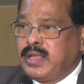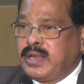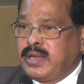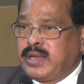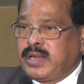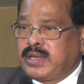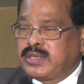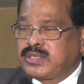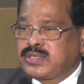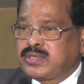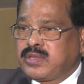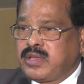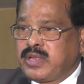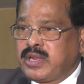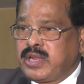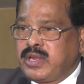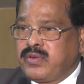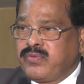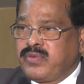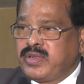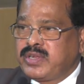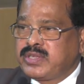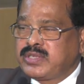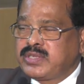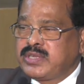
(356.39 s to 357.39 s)
Nalsar
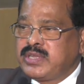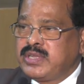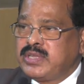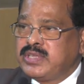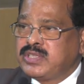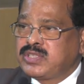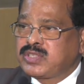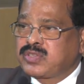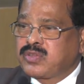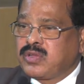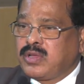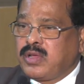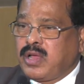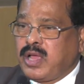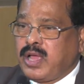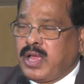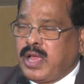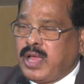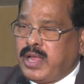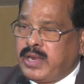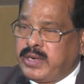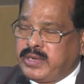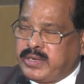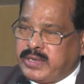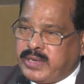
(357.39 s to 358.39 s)
University is,
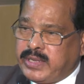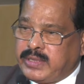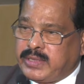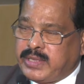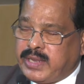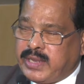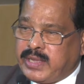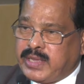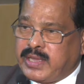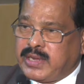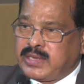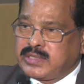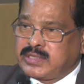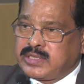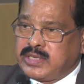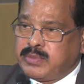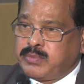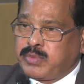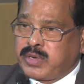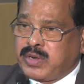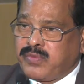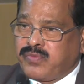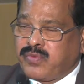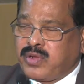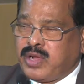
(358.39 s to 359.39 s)
and the Telangana
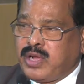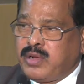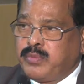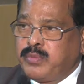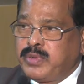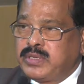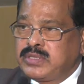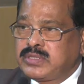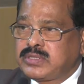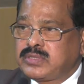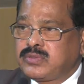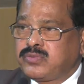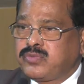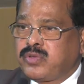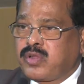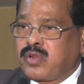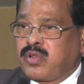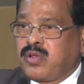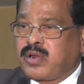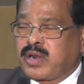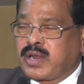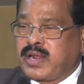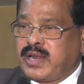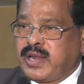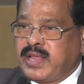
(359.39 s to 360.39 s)
Chamber of Commerce, we are
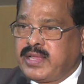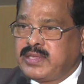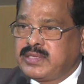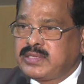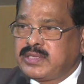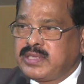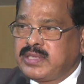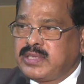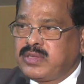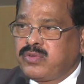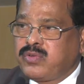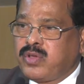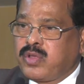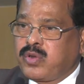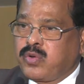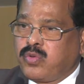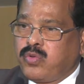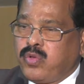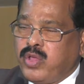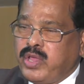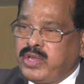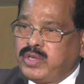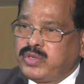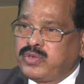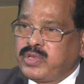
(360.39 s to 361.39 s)
organizing, we are
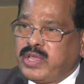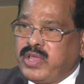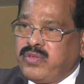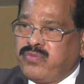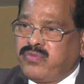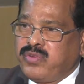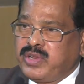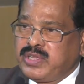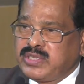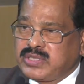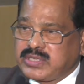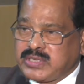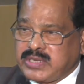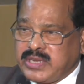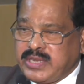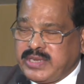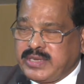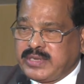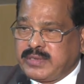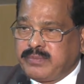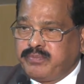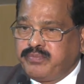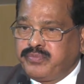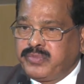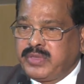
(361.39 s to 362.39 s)
going to every state
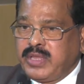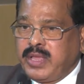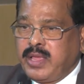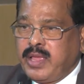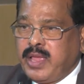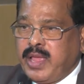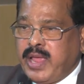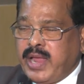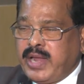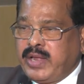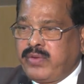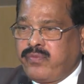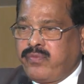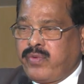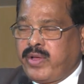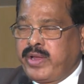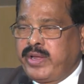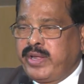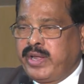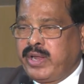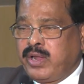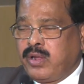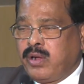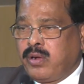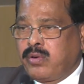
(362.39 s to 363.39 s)
and finding